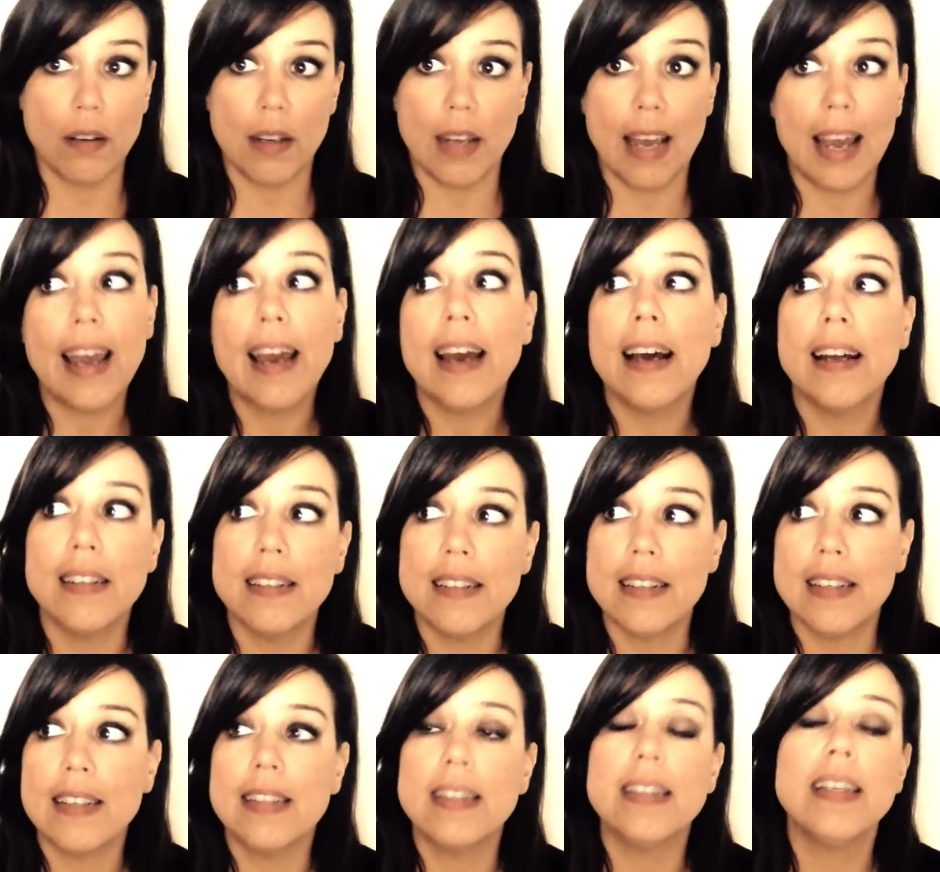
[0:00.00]

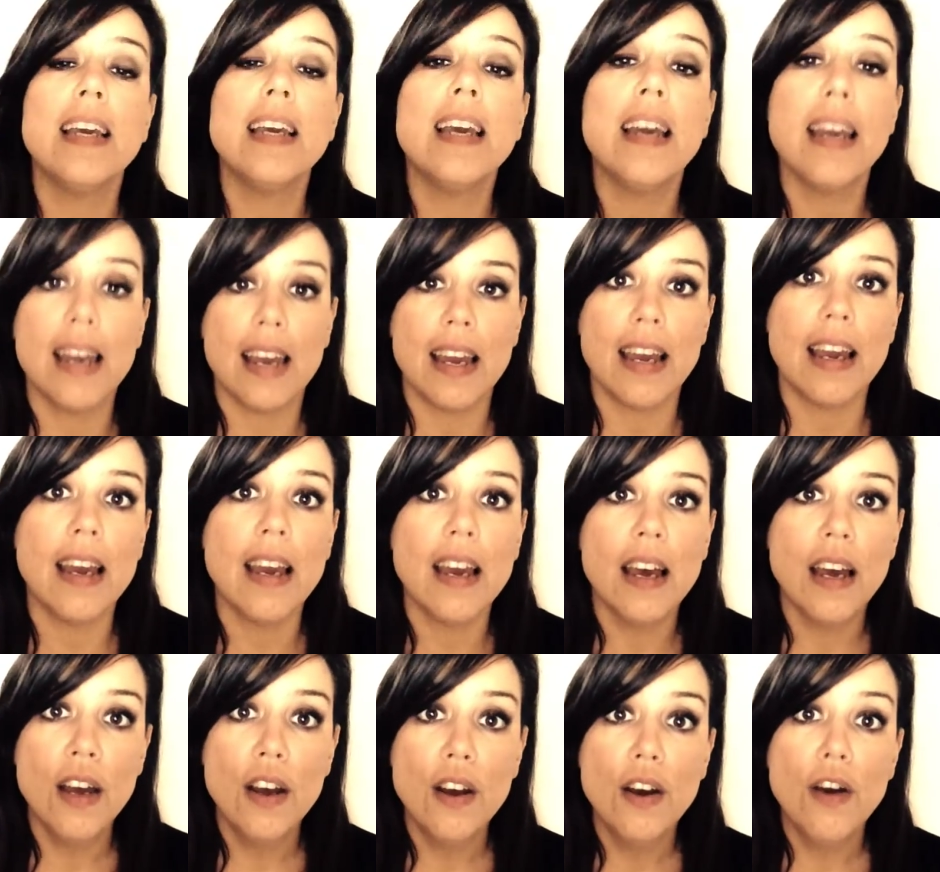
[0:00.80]
can't
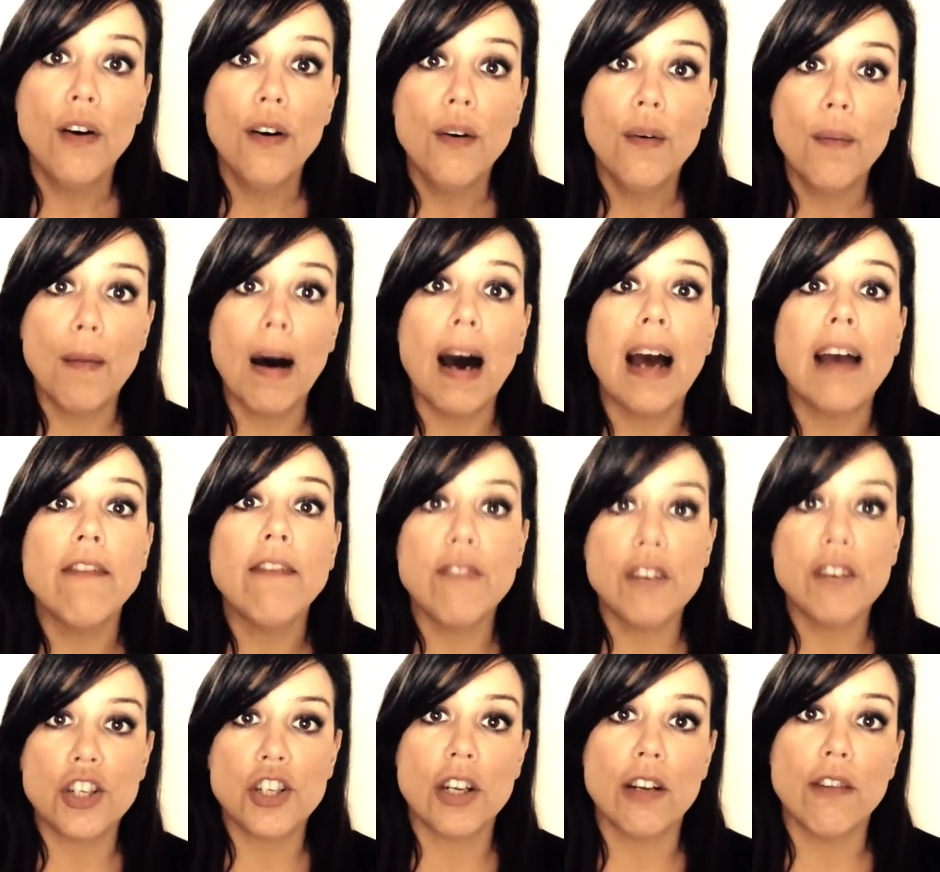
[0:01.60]
see my
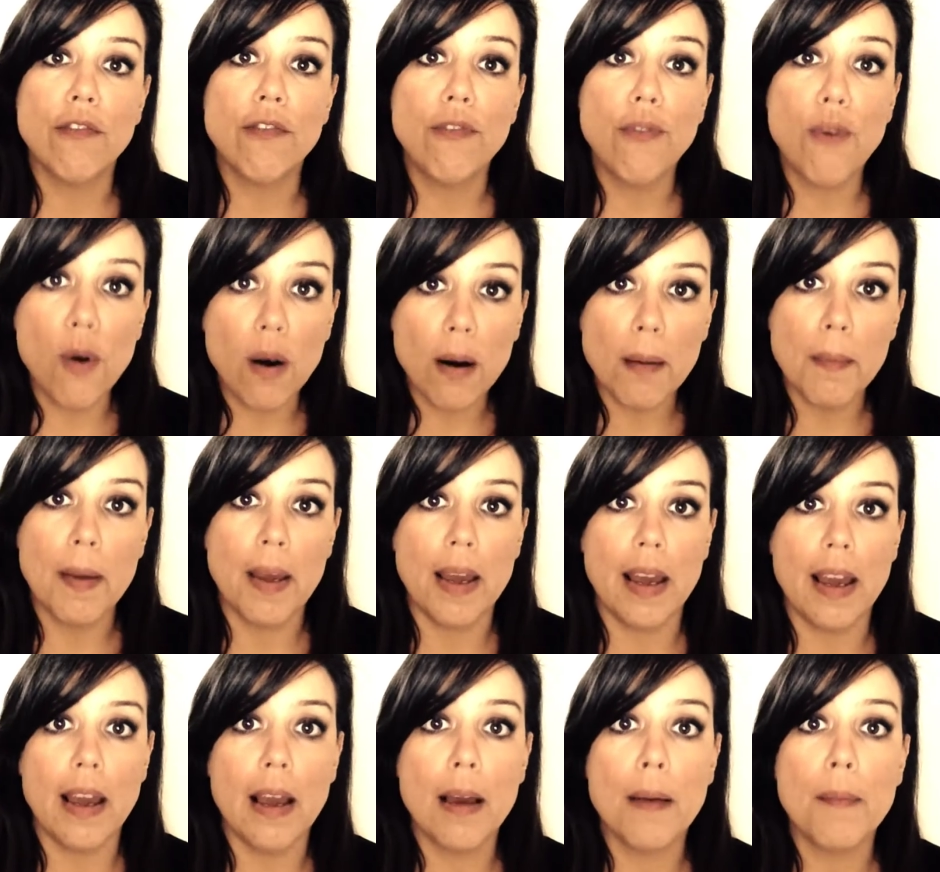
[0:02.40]
vision for
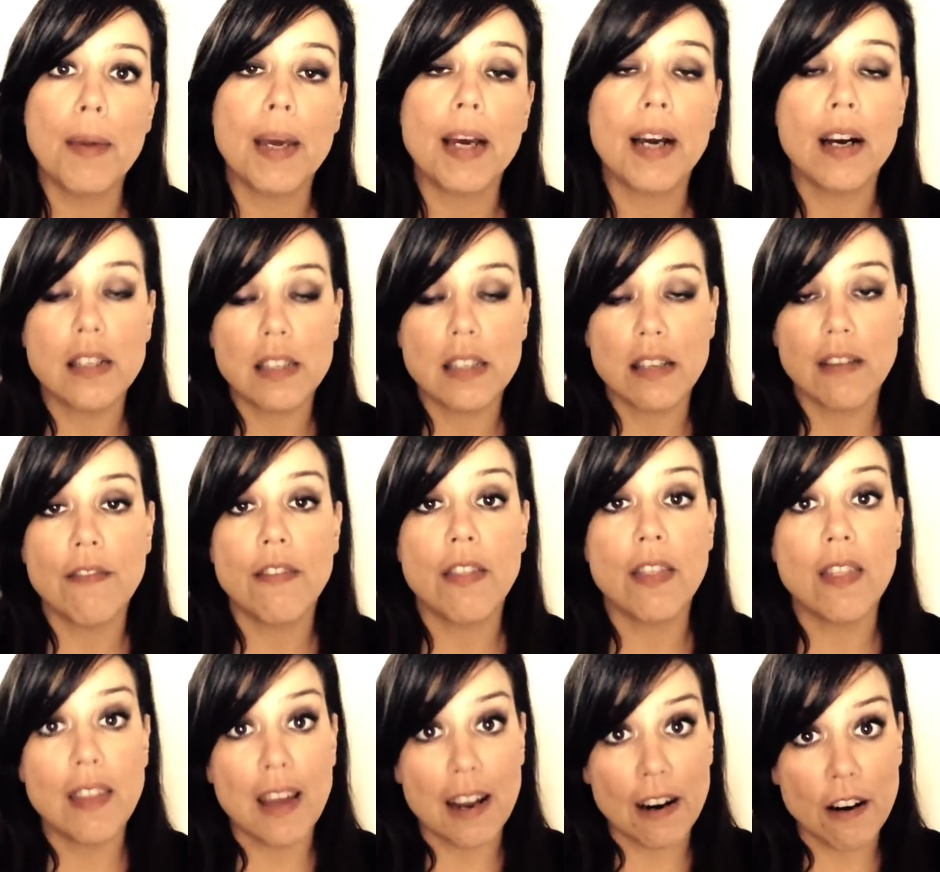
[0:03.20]
me because
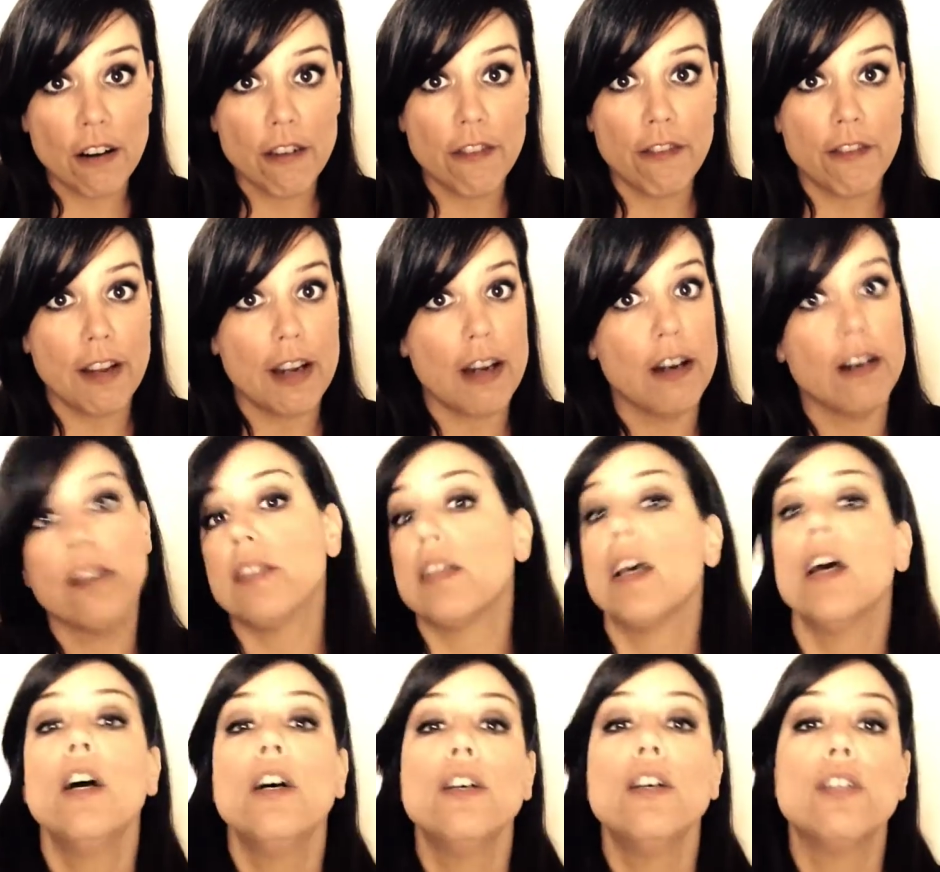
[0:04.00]
of their fears.